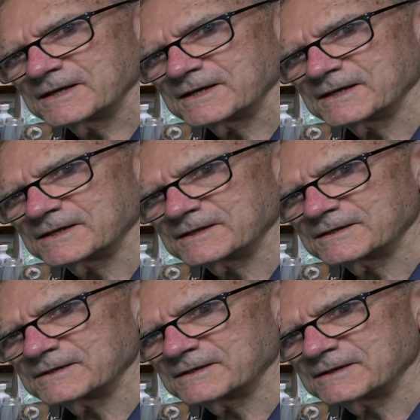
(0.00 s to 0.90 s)

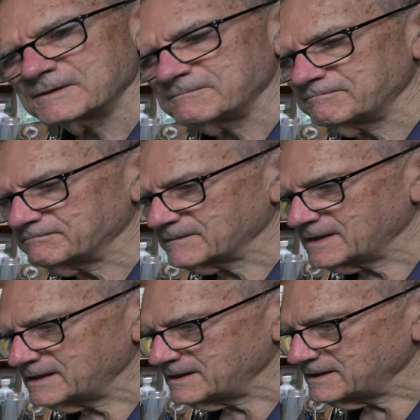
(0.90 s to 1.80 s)
And, uh,
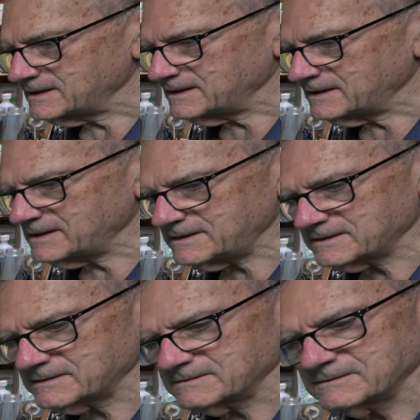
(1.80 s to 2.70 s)

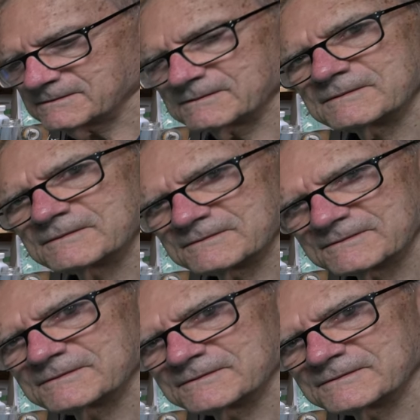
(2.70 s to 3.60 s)
yeah,
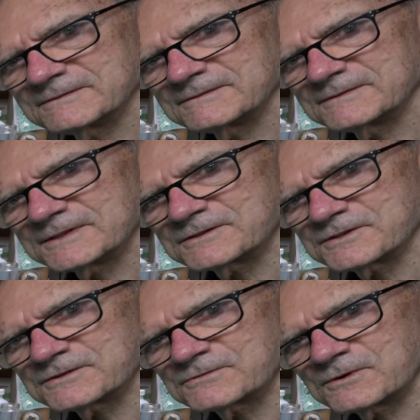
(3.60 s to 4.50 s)
let's
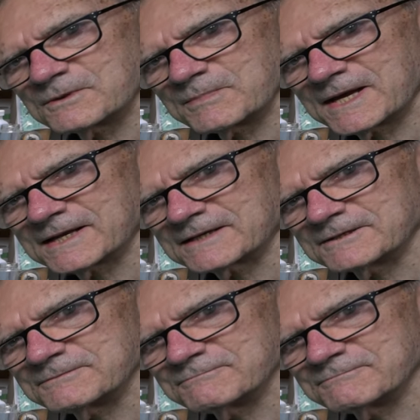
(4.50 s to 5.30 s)
just roll back.